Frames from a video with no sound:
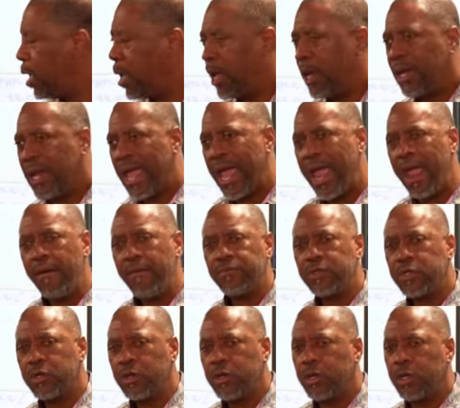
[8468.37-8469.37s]
The average
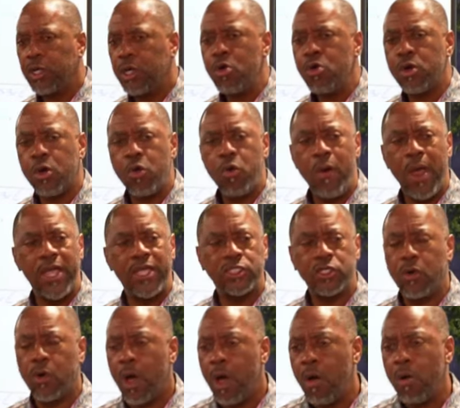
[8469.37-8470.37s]
you, you create
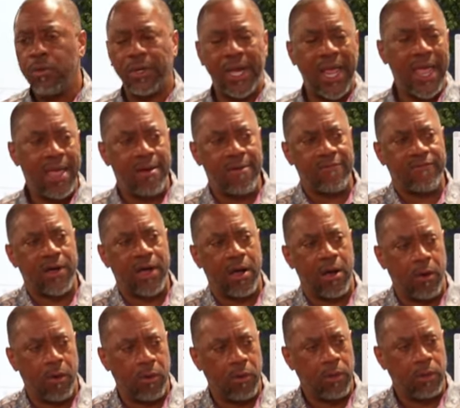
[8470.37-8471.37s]
your own
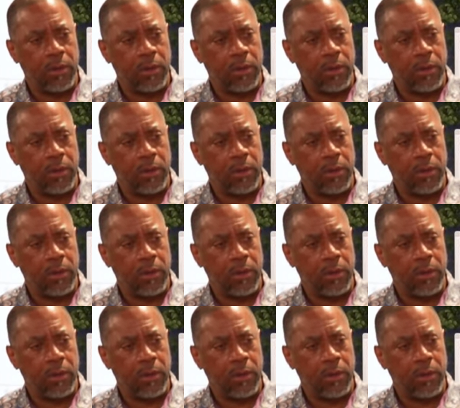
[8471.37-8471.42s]
downfall.